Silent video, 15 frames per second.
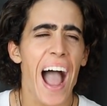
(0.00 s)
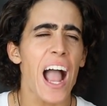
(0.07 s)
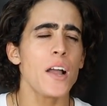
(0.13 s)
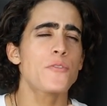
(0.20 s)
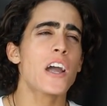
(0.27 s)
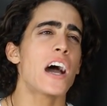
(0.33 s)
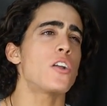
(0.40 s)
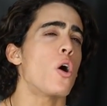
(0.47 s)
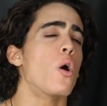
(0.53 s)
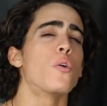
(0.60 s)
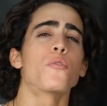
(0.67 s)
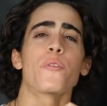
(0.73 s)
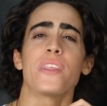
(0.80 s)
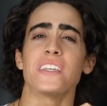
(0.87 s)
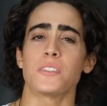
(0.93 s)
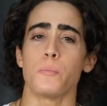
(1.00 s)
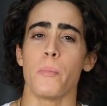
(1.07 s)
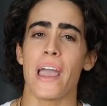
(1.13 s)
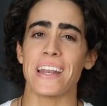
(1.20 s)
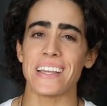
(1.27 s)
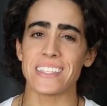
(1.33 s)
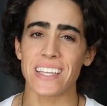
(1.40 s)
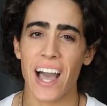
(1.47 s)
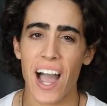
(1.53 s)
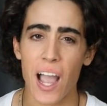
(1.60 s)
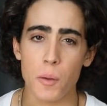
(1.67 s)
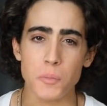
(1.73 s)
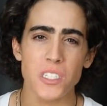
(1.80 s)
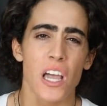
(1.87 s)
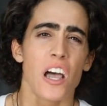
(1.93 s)
I've gone over this many
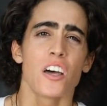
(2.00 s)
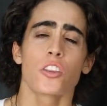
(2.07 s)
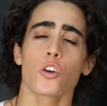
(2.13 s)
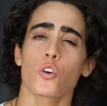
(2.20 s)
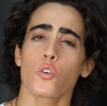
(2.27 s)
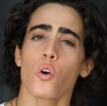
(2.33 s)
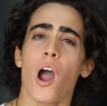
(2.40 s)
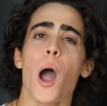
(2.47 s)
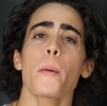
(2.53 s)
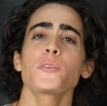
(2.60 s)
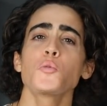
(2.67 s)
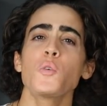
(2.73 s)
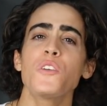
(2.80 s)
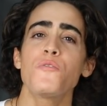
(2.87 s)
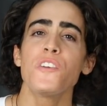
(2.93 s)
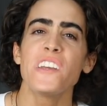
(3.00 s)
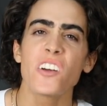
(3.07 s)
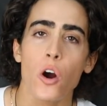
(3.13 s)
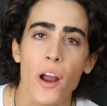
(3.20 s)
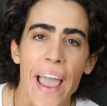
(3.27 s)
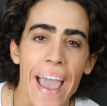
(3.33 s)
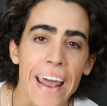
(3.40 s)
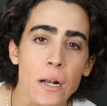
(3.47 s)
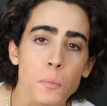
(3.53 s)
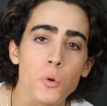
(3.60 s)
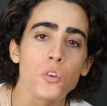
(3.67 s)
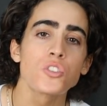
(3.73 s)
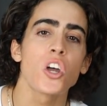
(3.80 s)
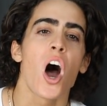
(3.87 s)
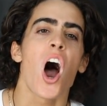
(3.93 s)
times. The crops we feed our
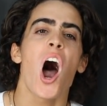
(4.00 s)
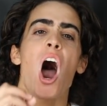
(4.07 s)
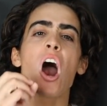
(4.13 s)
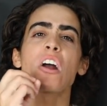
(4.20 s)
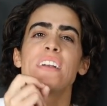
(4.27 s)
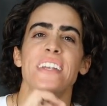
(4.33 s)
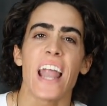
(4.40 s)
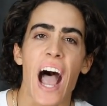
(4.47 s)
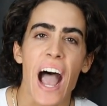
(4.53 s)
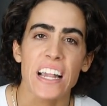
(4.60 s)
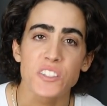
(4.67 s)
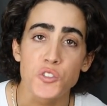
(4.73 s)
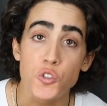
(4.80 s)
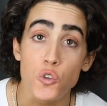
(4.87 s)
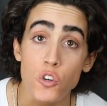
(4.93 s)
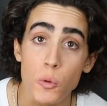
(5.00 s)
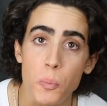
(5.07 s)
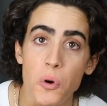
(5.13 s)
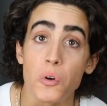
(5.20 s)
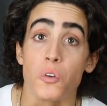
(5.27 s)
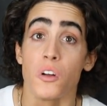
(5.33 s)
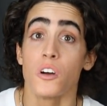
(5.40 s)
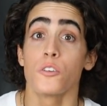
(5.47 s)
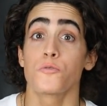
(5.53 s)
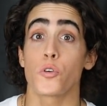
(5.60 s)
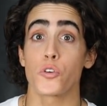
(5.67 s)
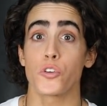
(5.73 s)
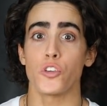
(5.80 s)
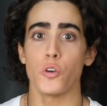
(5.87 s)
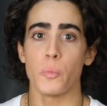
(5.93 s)
animals are not suitable
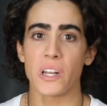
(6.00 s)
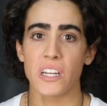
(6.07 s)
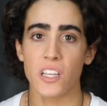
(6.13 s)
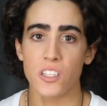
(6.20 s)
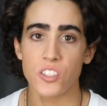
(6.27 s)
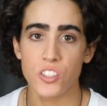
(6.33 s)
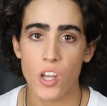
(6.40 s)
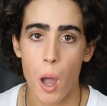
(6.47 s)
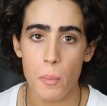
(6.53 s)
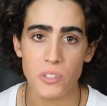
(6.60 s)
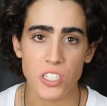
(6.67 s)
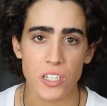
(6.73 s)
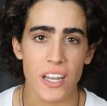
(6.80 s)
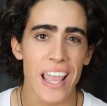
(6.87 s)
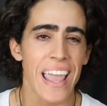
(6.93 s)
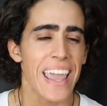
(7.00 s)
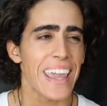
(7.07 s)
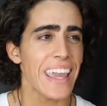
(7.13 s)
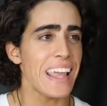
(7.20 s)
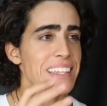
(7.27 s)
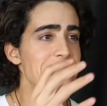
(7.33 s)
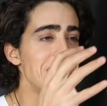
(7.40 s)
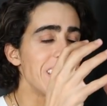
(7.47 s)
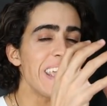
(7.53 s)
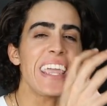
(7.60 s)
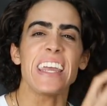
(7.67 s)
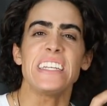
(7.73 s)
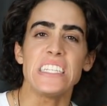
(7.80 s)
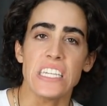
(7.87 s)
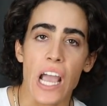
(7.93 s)
for human consumption. It's an
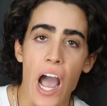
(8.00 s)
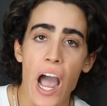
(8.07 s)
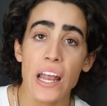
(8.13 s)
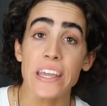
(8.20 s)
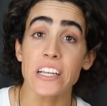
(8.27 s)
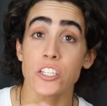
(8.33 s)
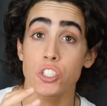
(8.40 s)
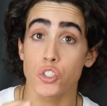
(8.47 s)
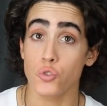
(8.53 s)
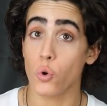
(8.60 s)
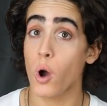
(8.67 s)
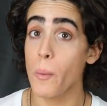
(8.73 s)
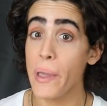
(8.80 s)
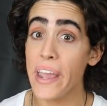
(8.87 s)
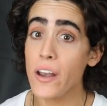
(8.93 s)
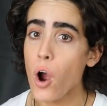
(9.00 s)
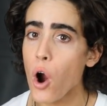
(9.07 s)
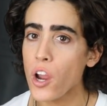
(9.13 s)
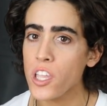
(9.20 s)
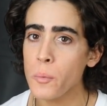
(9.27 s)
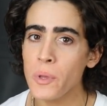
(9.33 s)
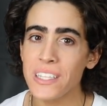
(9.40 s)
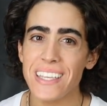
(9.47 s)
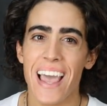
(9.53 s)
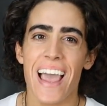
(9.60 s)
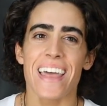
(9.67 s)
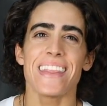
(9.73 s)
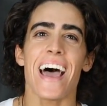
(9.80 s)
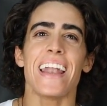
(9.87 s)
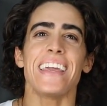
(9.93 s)
idiotic strawman argument
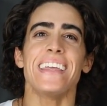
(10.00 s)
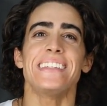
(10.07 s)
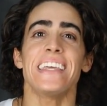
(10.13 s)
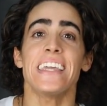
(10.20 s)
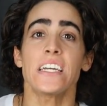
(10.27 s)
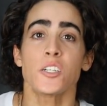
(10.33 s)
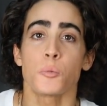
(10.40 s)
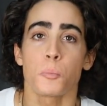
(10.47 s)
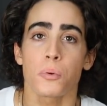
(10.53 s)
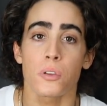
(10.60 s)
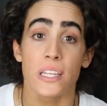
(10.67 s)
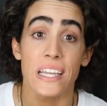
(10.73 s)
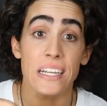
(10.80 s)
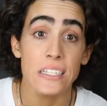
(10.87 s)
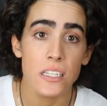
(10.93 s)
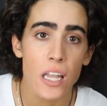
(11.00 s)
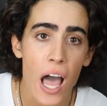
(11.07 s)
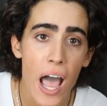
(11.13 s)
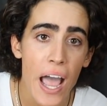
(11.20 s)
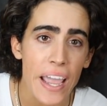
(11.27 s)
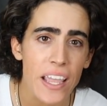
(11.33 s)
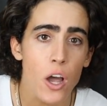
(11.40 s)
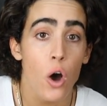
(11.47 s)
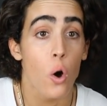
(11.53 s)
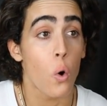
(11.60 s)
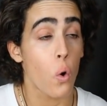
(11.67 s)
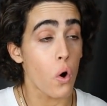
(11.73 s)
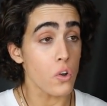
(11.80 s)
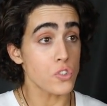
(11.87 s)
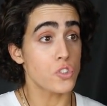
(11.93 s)
that is a complete lie.
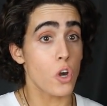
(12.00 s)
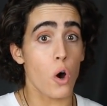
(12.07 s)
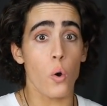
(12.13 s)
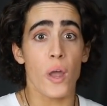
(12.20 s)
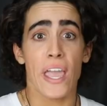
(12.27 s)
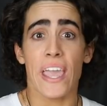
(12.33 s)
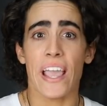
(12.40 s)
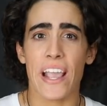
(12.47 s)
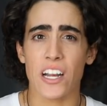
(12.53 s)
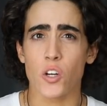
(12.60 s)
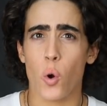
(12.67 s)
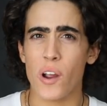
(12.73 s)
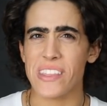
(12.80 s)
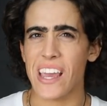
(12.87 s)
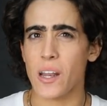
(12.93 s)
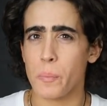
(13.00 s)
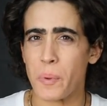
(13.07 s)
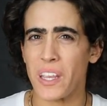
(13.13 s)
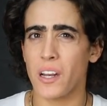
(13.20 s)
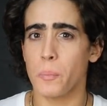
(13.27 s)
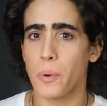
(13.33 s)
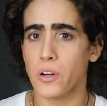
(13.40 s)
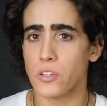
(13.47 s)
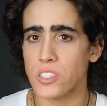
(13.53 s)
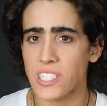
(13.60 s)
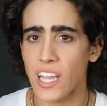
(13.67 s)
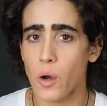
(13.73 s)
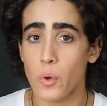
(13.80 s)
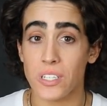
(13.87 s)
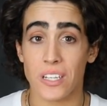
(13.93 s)
Also, ignoring that a peanut butter
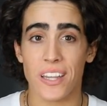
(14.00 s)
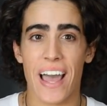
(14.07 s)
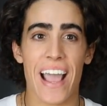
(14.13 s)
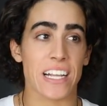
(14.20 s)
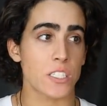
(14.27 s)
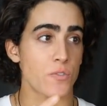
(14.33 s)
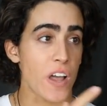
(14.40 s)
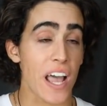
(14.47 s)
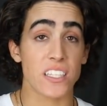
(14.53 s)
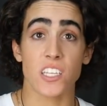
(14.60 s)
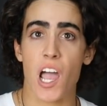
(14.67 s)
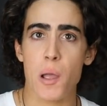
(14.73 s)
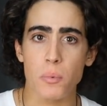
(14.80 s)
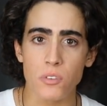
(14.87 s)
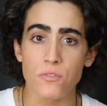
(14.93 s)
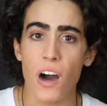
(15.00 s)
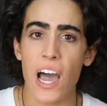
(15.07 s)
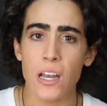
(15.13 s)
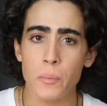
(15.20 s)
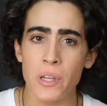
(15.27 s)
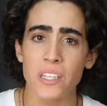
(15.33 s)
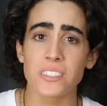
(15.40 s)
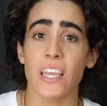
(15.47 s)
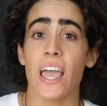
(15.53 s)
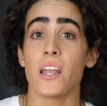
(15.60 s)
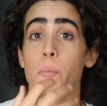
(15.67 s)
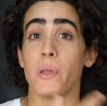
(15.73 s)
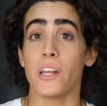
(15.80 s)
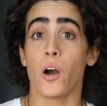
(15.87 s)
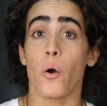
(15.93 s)
sandwich lacks fat-soluble vitamins
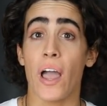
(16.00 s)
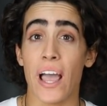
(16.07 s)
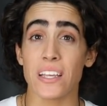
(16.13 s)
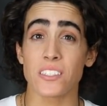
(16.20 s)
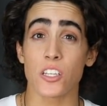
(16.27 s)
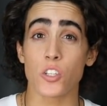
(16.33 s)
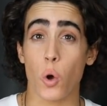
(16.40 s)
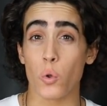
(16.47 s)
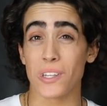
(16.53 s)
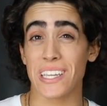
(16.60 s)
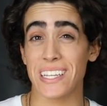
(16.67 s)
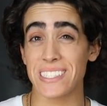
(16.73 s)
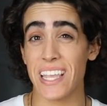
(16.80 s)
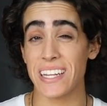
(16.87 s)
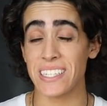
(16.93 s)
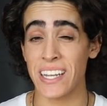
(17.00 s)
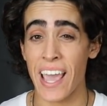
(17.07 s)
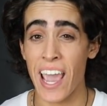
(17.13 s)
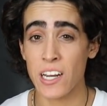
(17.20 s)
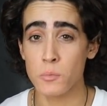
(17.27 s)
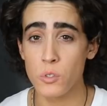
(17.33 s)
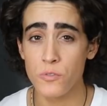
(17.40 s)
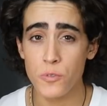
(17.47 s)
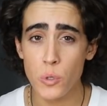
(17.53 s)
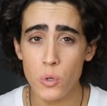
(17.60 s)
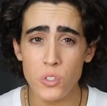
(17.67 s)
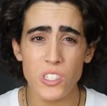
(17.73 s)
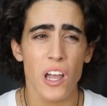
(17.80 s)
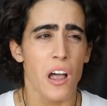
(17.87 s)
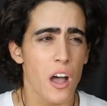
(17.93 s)
and amino acids only contained in animal
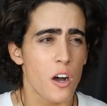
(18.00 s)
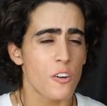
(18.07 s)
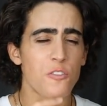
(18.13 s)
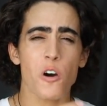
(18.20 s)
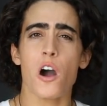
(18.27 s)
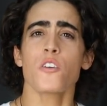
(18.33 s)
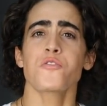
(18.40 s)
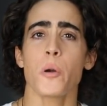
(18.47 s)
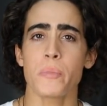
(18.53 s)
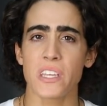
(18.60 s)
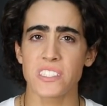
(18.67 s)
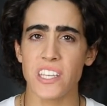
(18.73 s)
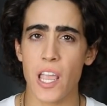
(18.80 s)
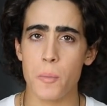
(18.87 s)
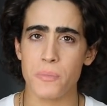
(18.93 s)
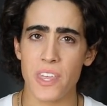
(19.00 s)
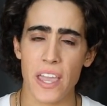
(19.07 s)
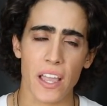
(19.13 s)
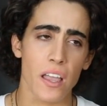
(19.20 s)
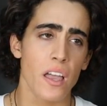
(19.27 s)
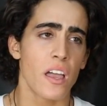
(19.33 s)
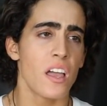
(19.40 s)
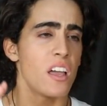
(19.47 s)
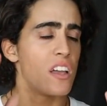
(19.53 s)
foods, far from the same thing.